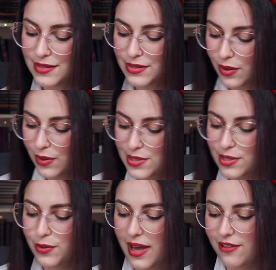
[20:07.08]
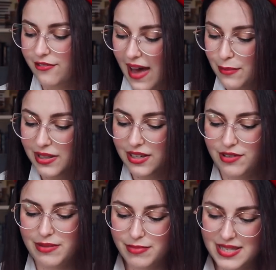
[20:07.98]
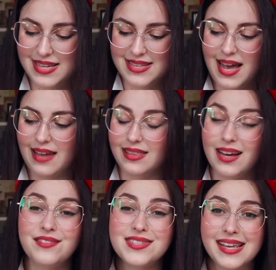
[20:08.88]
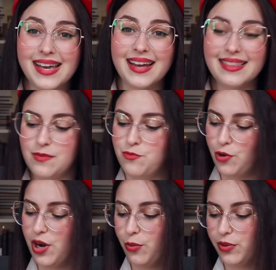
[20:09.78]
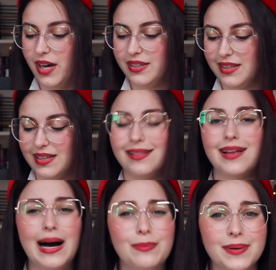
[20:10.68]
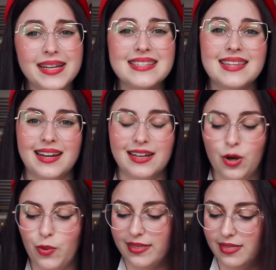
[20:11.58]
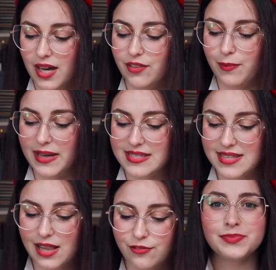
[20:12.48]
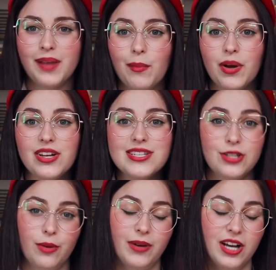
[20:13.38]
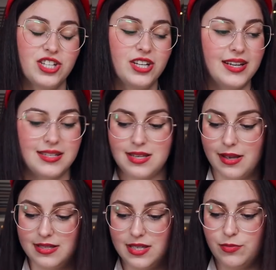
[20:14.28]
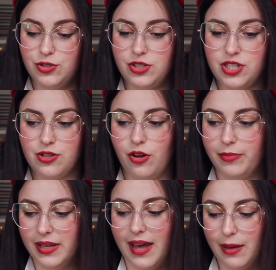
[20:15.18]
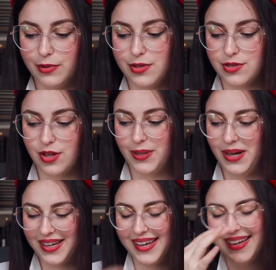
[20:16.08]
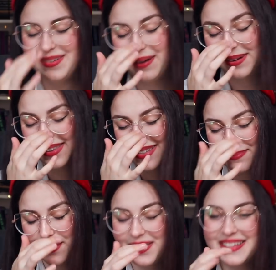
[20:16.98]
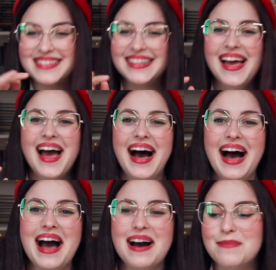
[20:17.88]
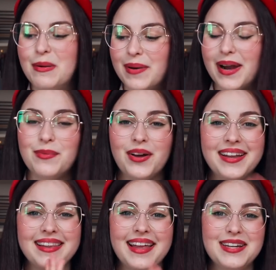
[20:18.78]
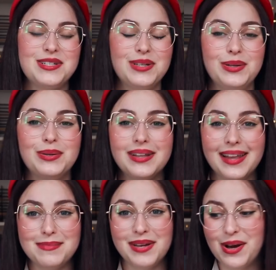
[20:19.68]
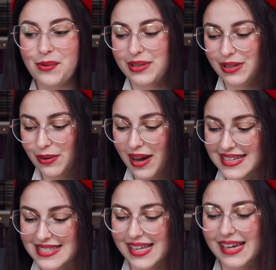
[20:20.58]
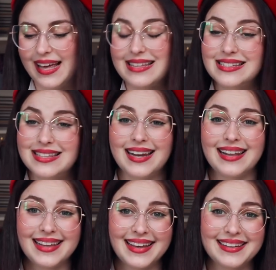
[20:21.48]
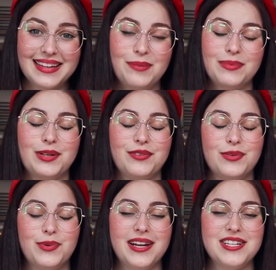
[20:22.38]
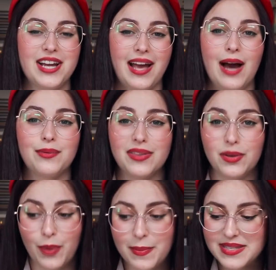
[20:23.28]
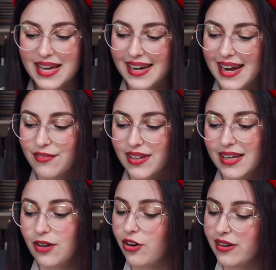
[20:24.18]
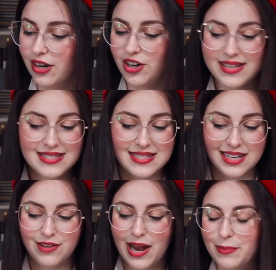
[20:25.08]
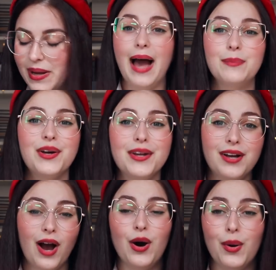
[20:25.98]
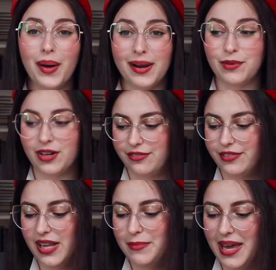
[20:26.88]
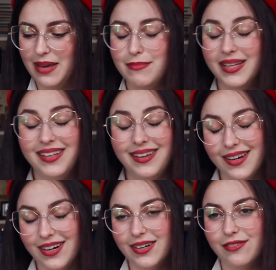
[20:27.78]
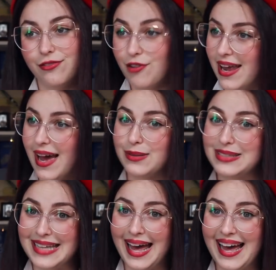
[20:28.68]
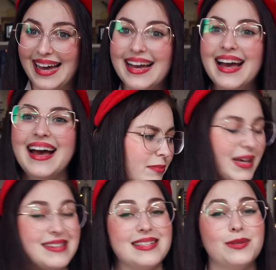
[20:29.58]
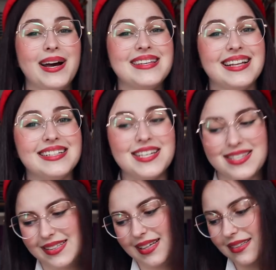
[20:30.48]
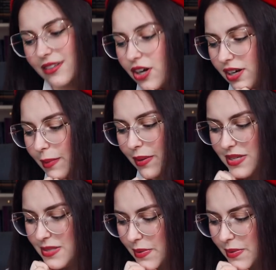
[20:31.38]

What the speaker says: This is also a family run business. I love seeing them work with other little companies that I know and love myself. I'm gonna stop gushing because I seem to just not being able to stop talking about this box. But I'm gonna let me know what you guys think. As I said, I'll link it down below if you wanna check out the website and everything or their Instagram. I'm gonna go and I'm gonna film a mid-year freakout tag because otherwise I'll just sit and talk about this